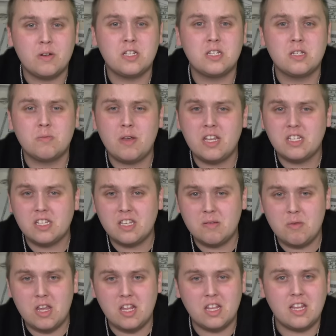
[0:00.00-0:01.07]
which is basically
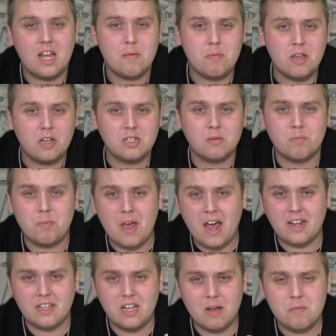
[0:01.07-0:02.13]
mean that that bill is
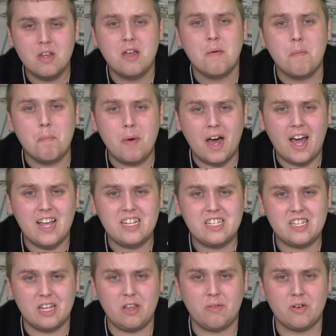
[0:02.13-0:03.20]
backed up by
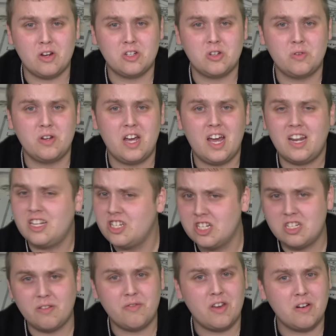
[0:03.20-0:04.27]
silver. So not
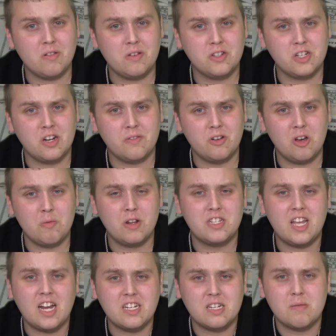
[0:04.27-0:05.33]
just a Federal Reserve note, but
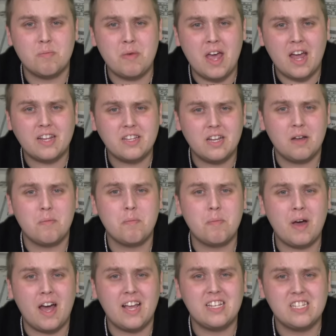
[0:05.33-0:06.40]
it's actually backed up
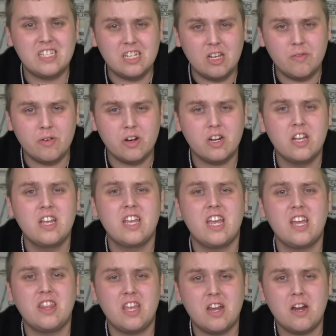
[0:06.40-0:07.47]
by silver,
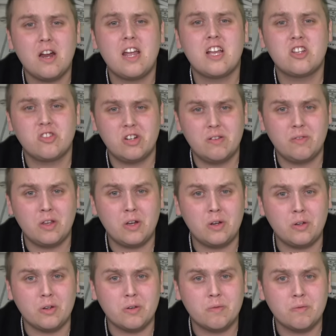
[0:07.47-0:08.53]
and they're extremely old.